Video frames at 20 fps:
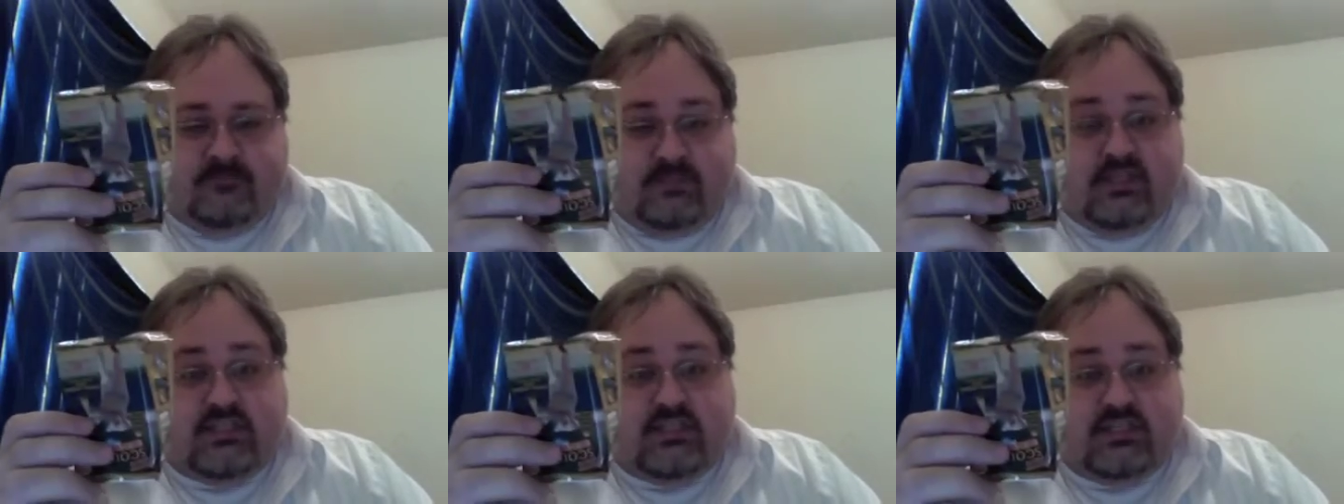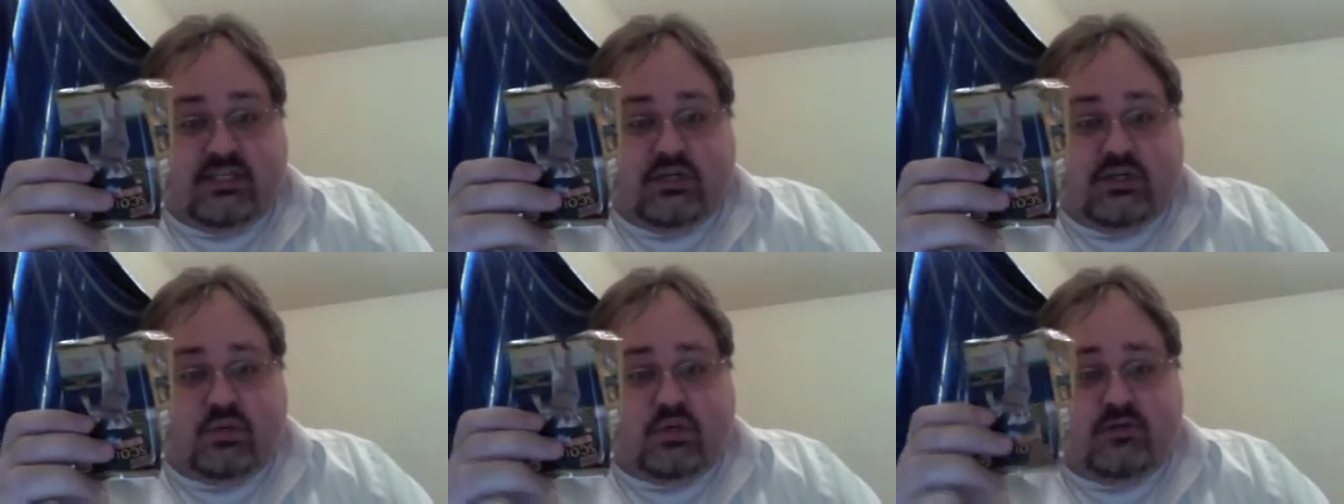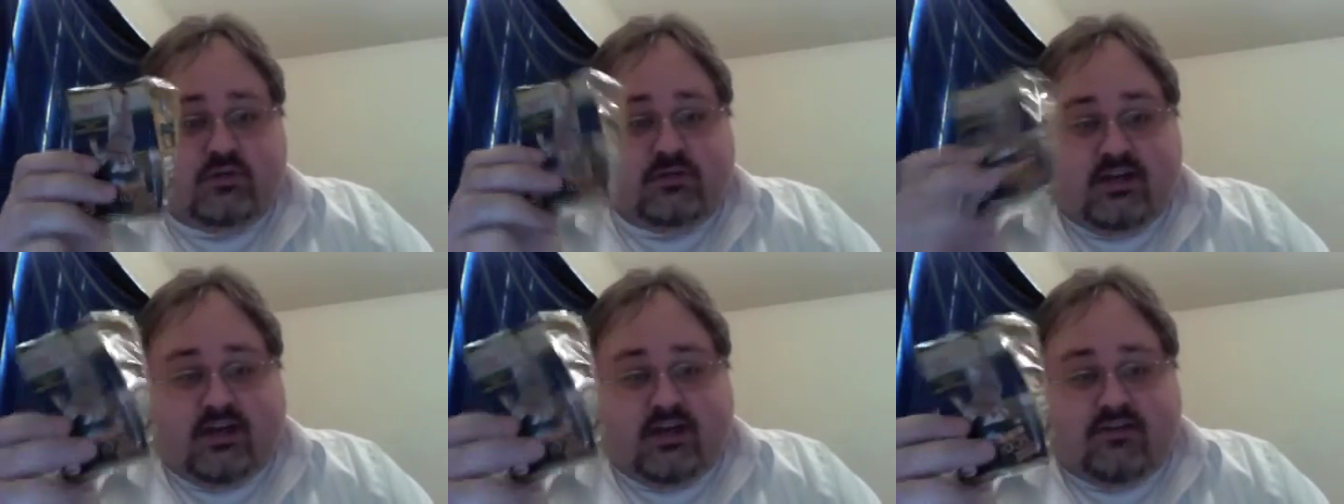it's a good
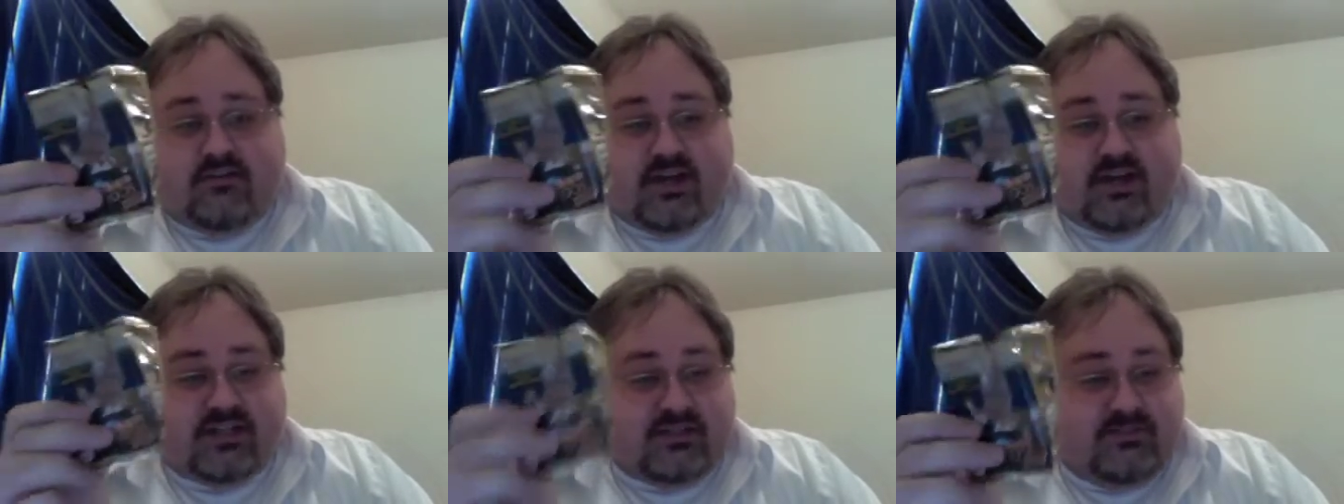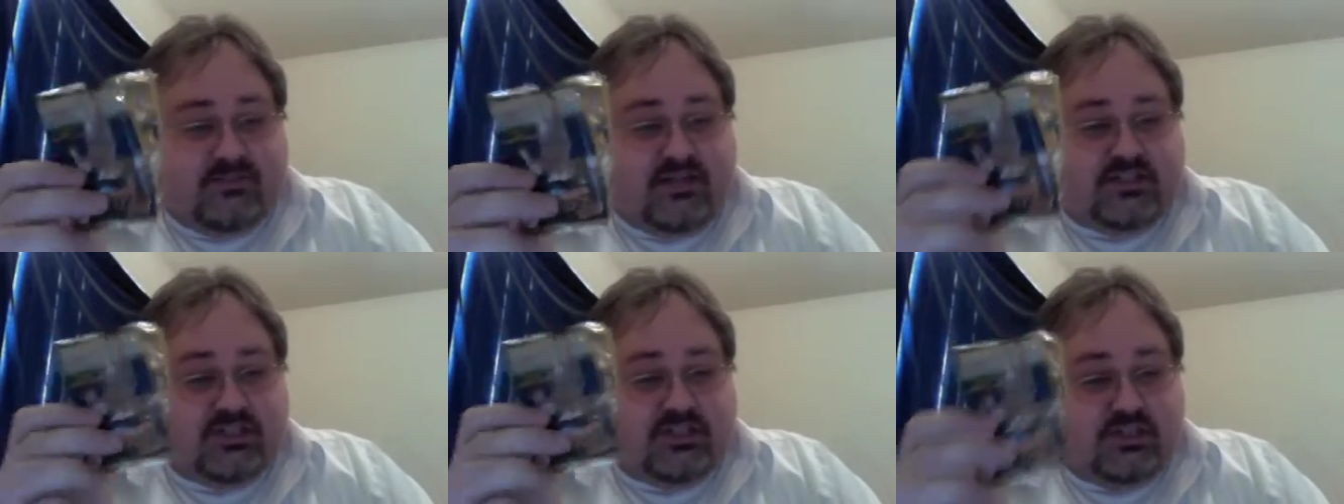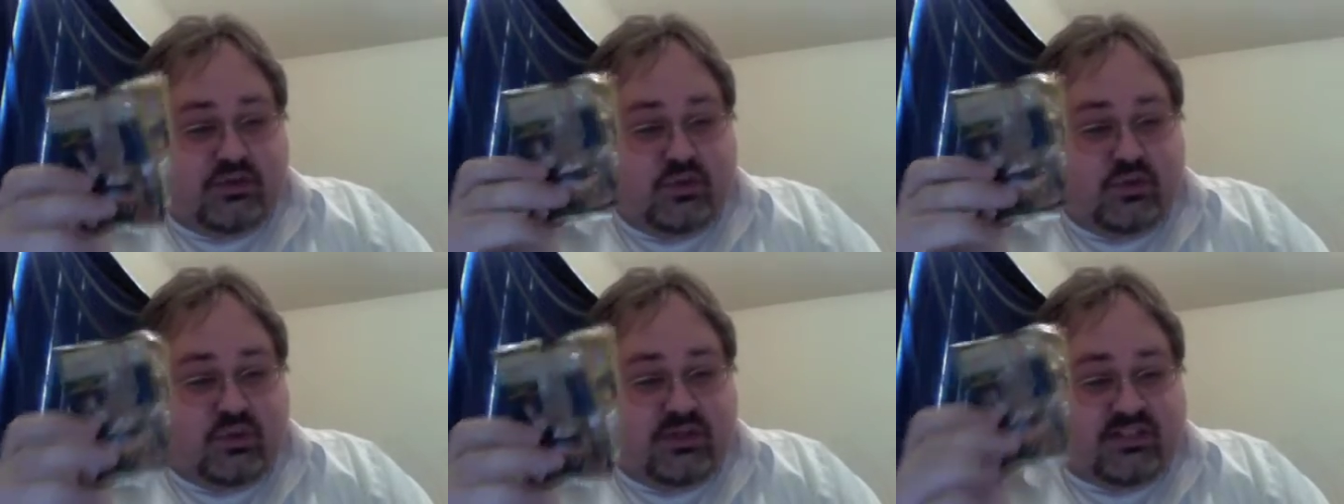one. And I forgot to mention
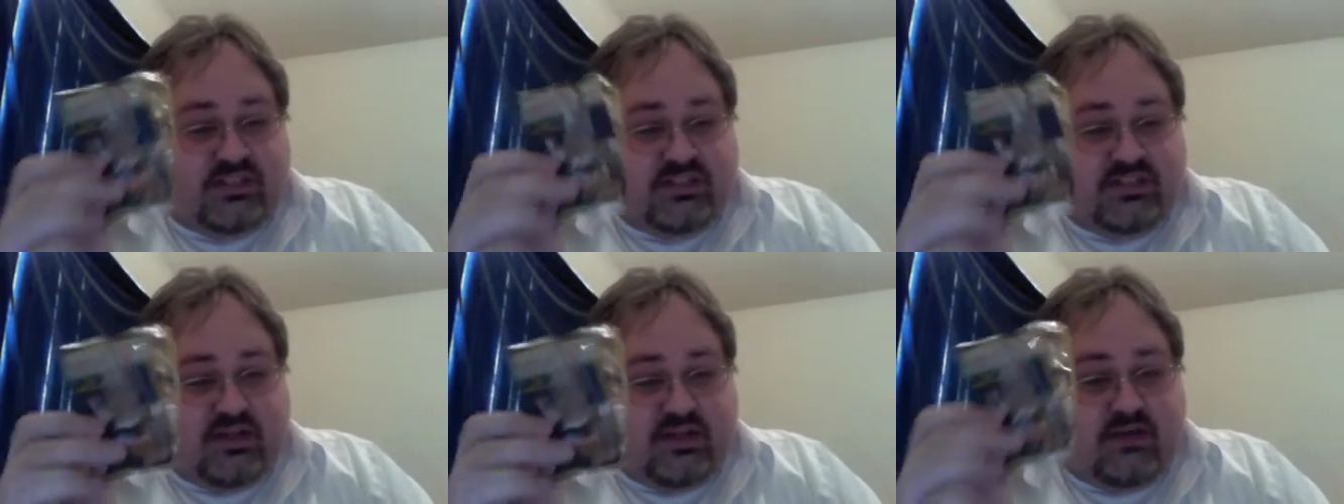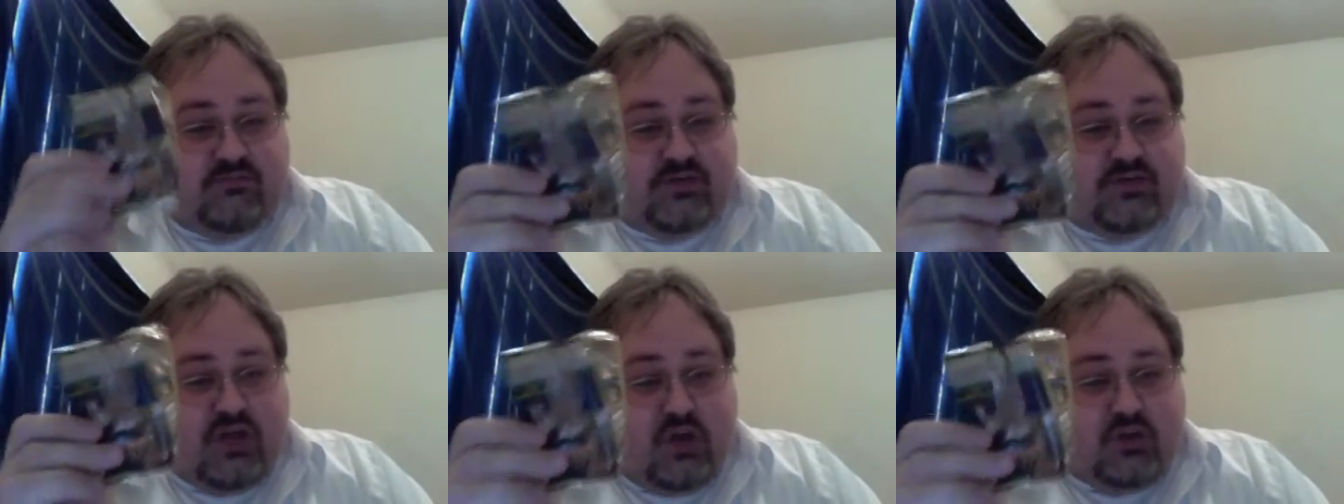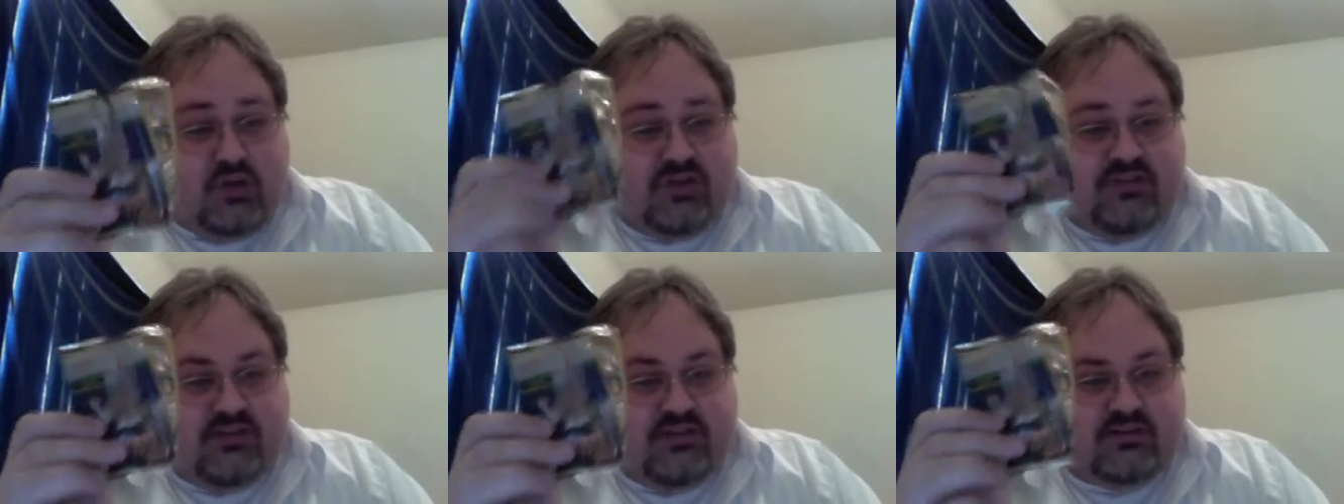who is of note
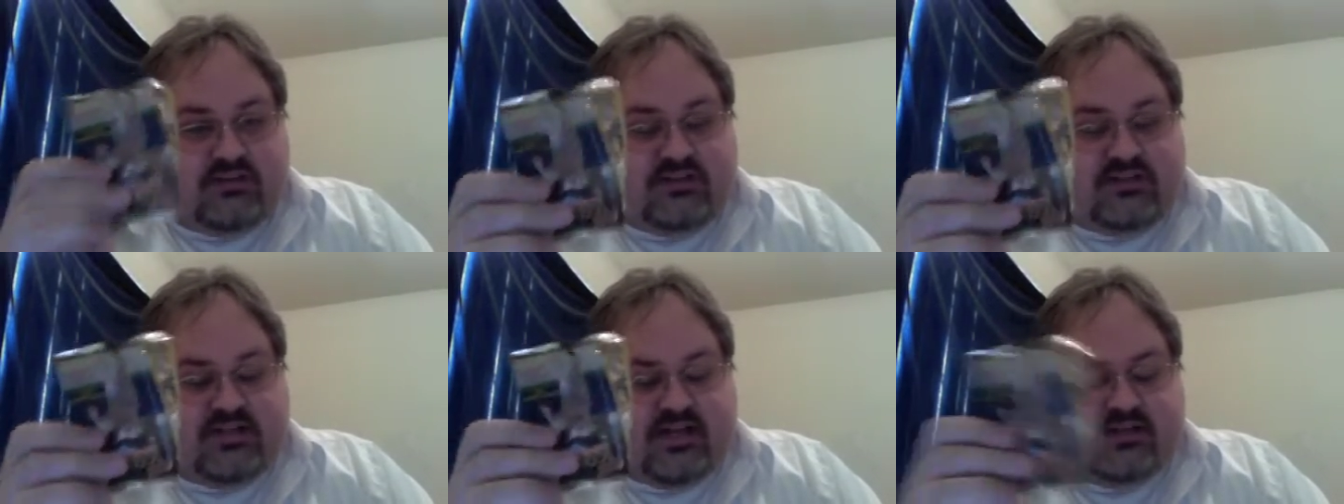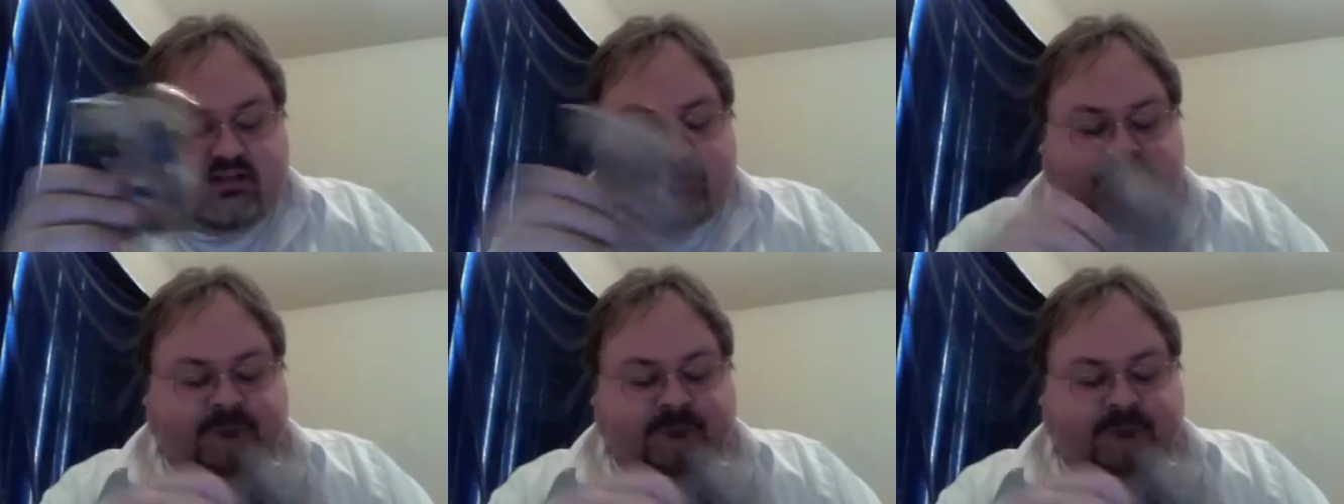in this set.